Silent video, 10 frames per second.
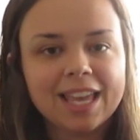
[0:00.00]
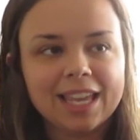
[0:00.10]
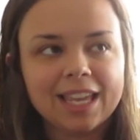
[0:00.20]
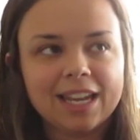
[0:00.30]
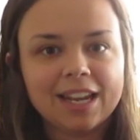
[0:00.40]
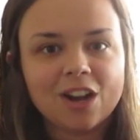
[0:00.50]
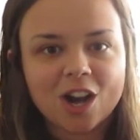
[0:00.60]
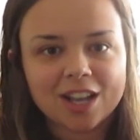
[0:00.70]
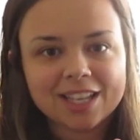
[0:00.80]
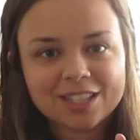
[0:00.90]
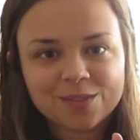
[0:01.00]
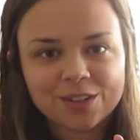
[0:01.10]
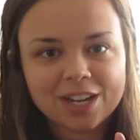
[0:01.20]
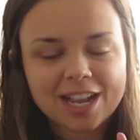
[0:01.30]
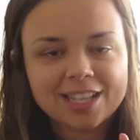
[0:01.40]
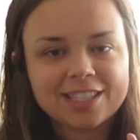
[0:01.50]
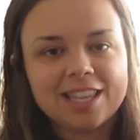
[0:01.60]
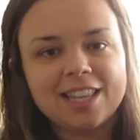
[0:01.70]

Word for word: in August for us,